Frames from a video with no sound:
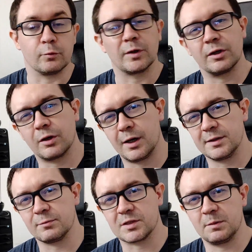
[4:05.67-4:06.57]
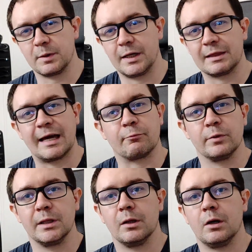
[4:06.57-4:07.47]
We could have gone with something like that,
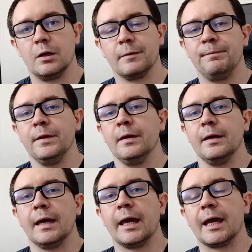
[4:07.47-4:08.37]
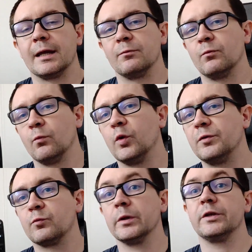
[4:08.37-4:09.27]
really long and
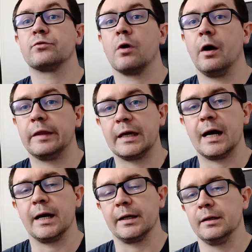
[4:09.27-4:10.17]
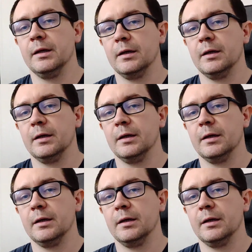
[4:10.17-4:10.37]
wouldn't really draw the eye.